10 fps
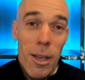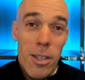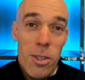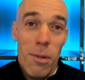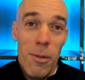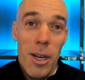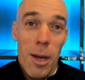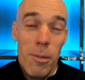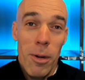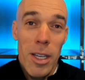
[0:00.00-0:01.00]
Maybe I should do. Maybe it'll
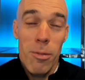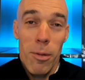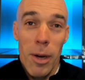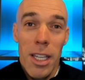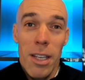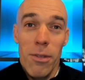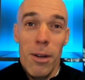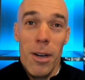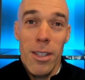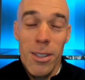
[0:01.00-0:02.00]
help me raise more money if
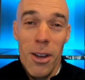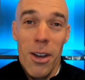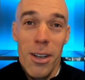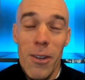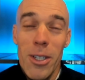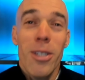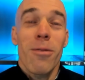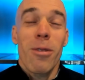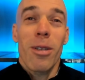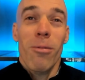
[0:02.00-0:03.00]
I write song. If I
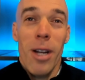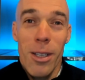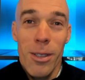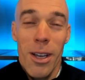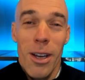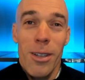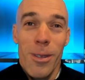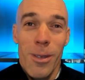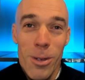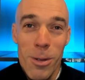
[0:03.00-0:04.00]
just went to writing songs
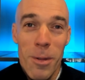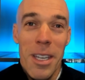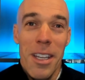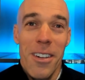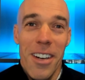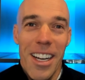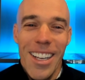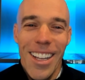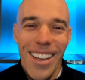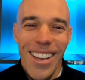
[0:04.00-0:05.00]
on social media.
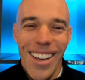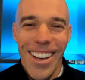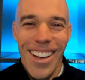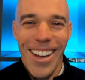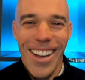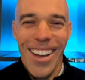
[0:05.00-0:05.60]
Right?